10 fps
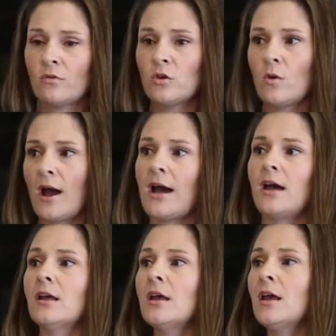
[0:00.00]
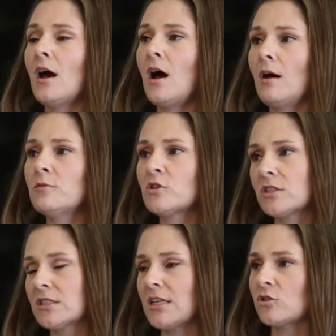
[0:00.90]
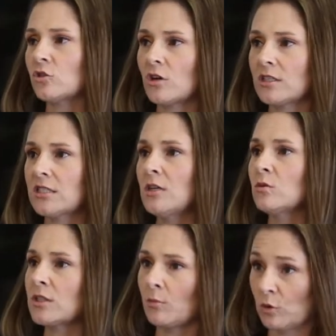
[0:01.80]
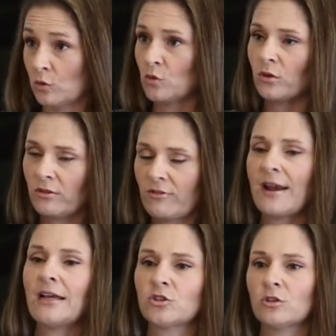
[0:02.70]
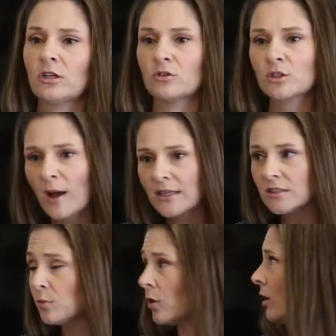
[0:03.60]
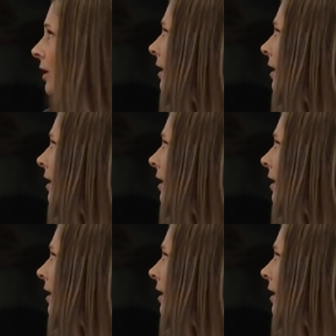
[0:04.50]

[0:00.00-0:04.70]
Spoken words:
if you had your successor trustee was someone who was really financially responsible,